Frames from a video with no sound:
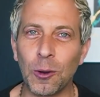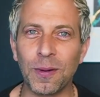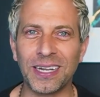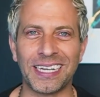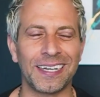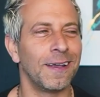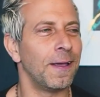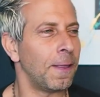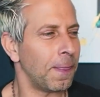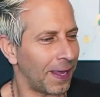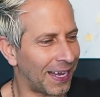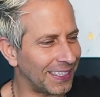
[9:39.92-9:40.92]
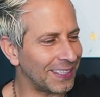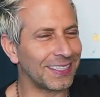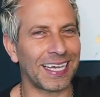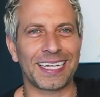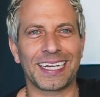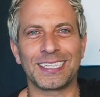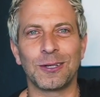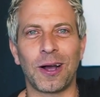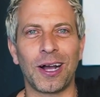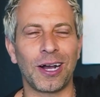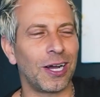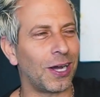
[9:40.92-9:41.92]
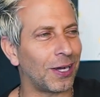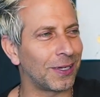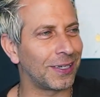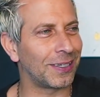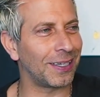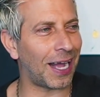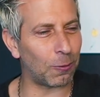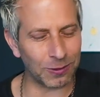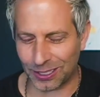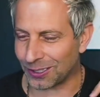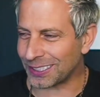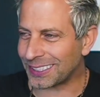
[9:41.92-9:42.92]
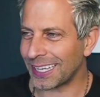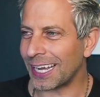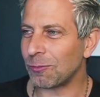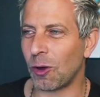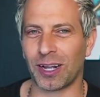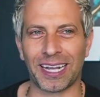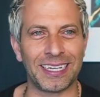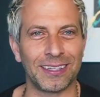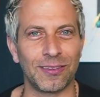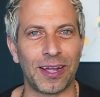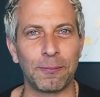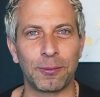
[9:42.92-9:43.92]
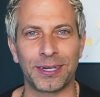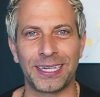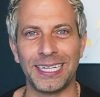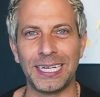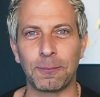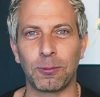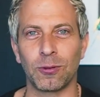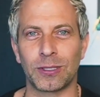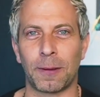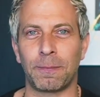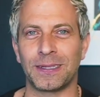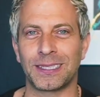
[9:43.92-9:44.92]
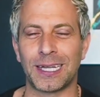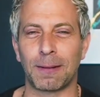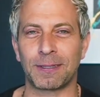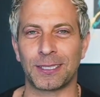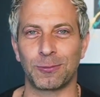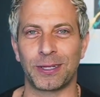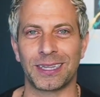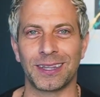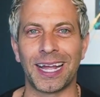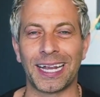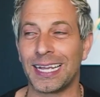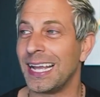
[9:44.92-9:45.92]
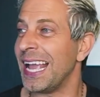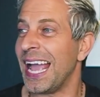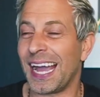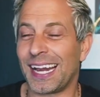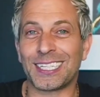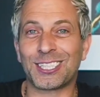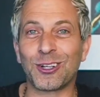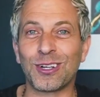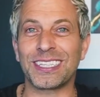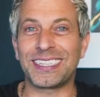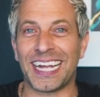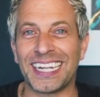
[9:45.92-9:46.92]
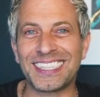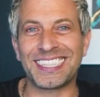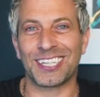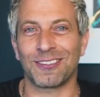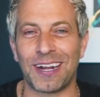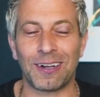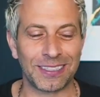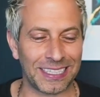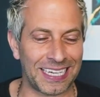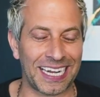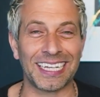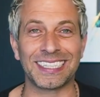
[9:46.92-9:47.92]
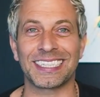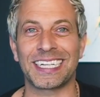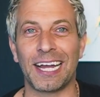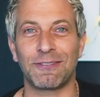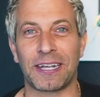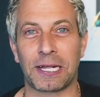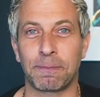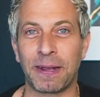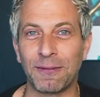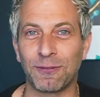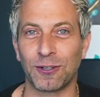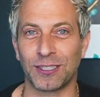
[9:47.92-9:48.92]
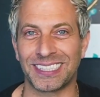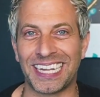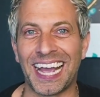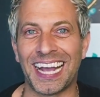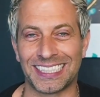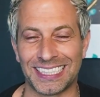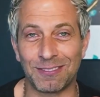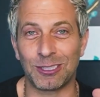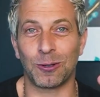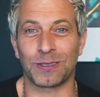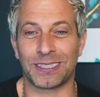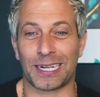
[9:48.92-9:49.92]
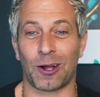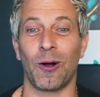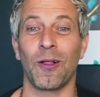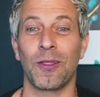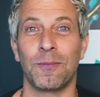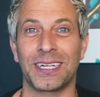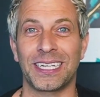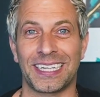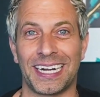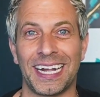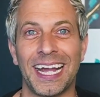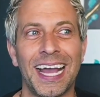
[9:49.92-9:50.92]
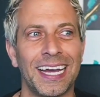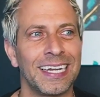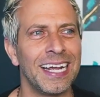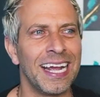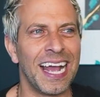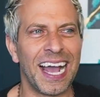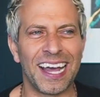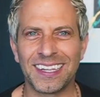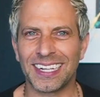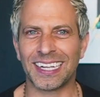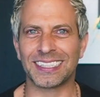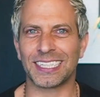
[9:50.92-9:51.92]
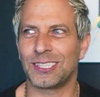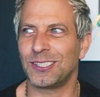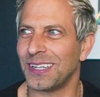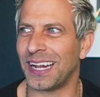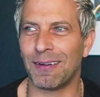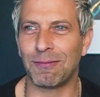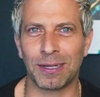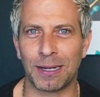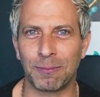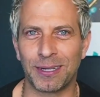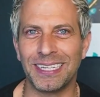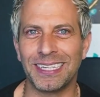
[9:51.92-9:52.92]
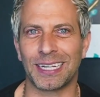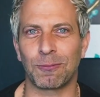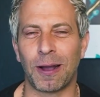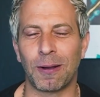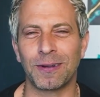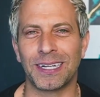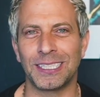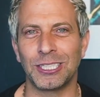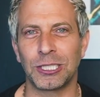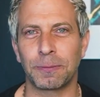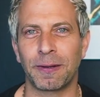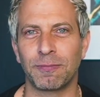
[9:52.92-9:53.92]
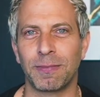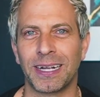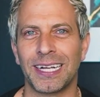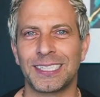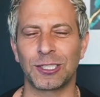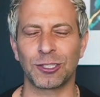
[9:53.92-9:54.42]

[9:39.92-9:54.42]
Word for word: money and he's like a, a, I was on the sidewalk and a Lamborghini pulled up and stopped at the red light. And I started dancing around it and I asked the guy if I could pay for his gas, even though it was like all the money that I had. And the guy's like, dude, I have a Lamborghini. Like, why would I need you to pay for my gas? He goes,